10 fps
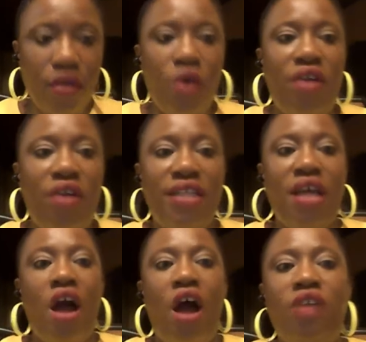all right.
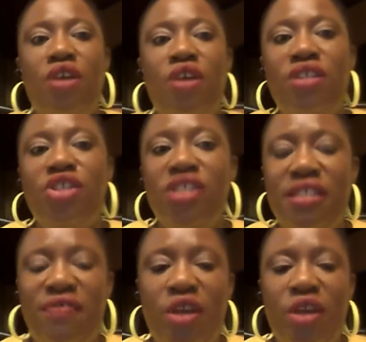Heart conditions
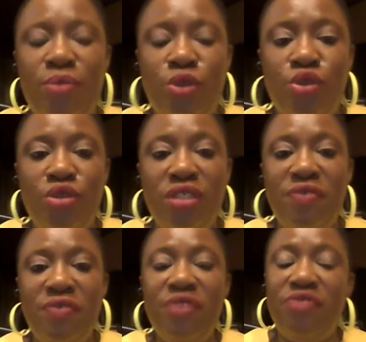develop due to
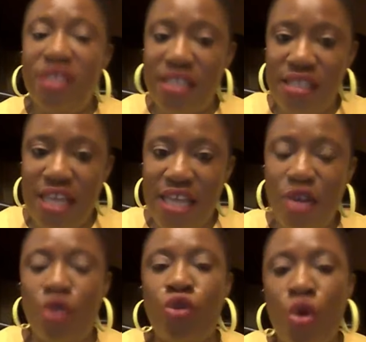different reasons, and
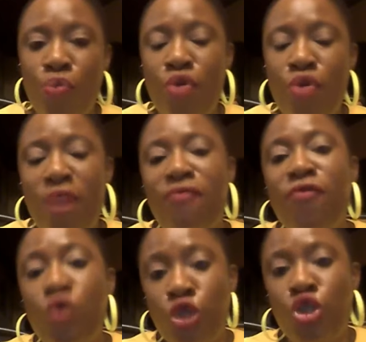although poor
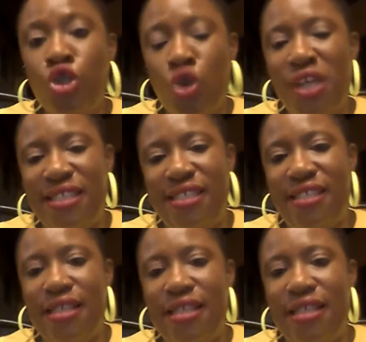food choices